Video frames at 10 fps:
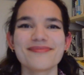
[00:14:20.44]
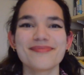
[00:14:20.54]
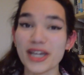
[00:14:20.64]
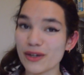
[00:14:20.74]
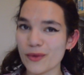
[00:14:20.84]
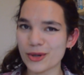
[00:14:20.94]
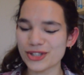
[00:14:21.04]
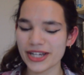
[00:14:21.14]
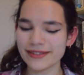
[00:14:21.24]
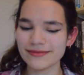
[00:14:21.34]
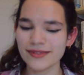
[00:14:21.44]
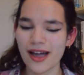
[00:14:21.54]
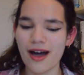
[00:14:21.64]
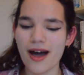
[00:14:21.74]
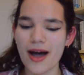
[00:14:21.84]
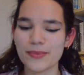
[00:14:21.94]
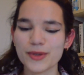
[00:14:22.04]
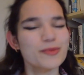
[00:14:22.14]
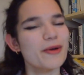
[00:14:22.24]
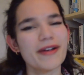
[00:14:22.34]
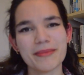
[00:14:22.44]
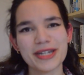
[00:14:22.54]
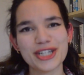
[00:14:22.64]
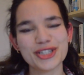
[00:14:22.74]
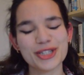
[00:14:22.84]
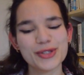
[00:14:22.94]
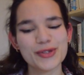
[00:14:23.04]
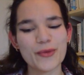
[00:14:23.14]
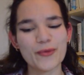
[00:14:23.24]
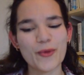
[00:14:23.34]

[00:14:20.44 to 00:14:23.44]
Thank you for watching. These are my recommendations